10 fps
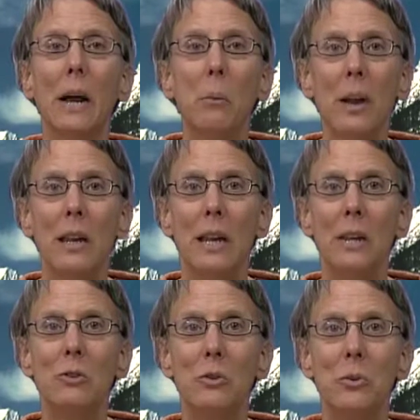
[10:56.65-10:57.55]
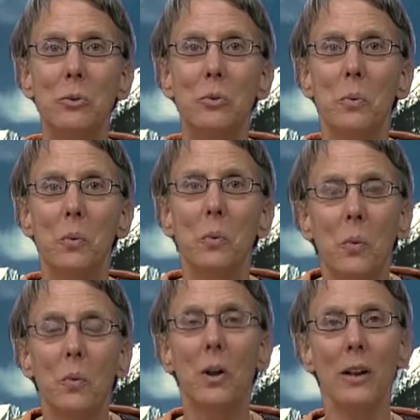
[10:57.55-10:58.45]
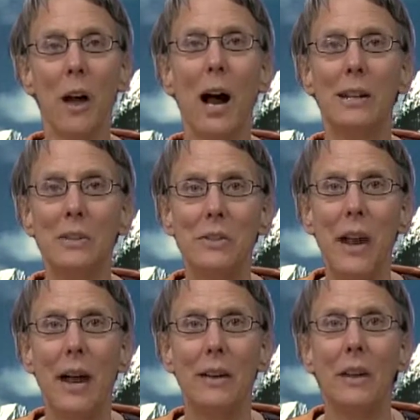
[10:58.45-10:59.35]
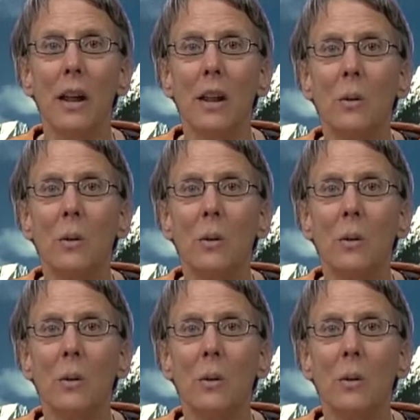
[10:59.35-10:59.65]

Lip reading: We need to realize that